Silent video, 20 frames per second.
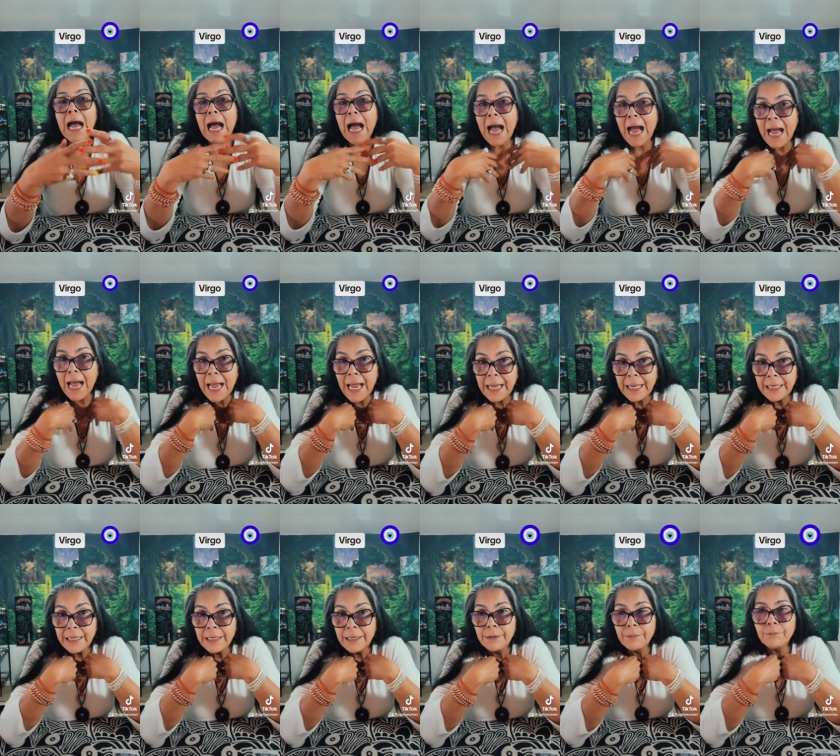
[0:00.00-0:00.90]

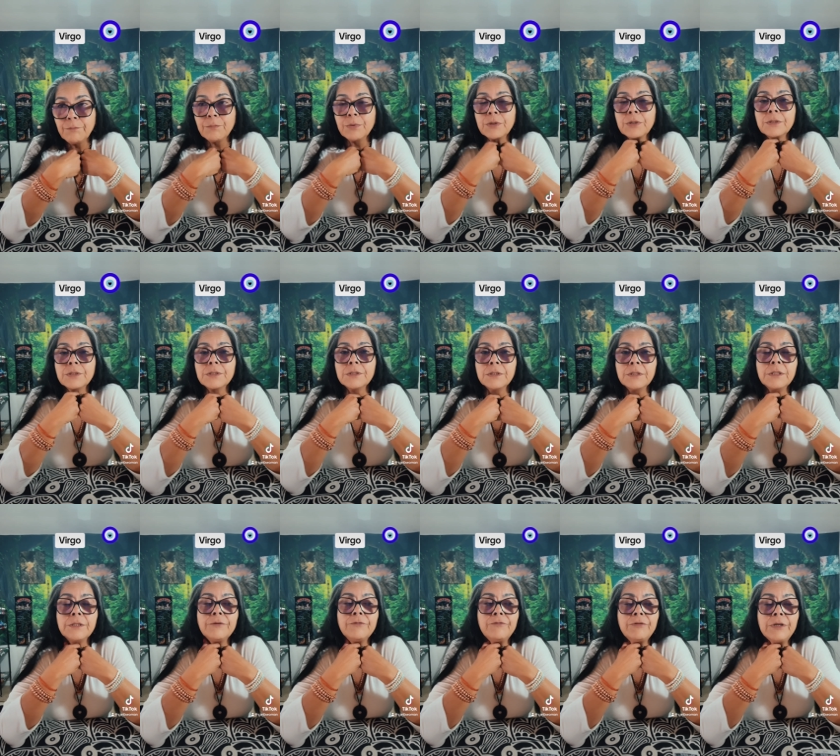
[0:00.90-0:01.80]
I
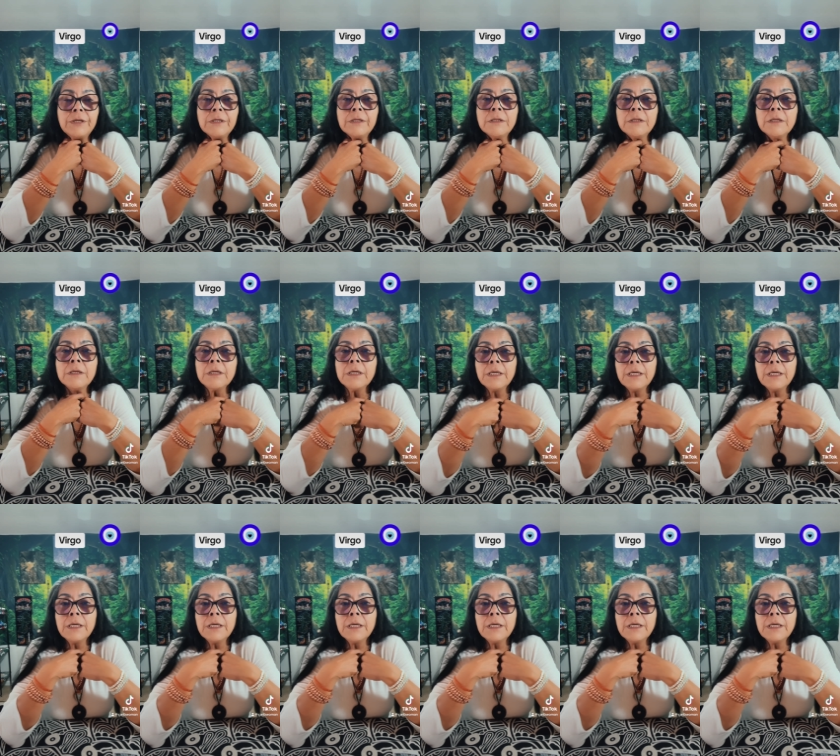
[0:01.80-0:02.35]
personally feel